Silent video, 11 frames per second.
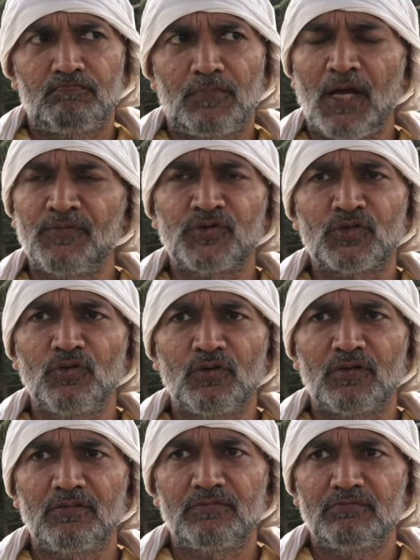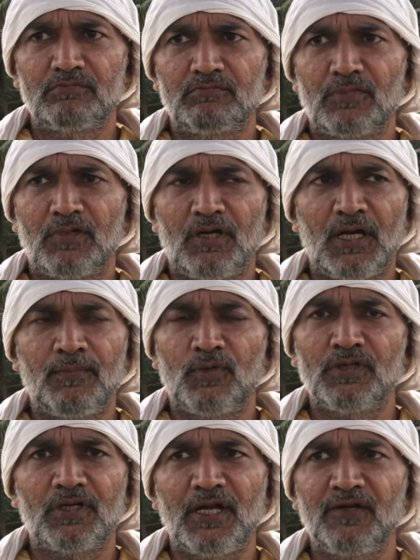I'm sure I'm on
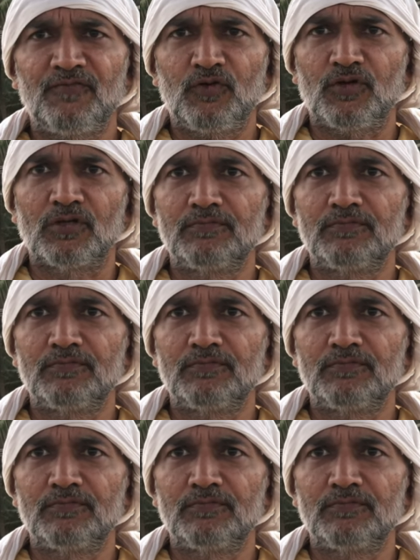the right foot.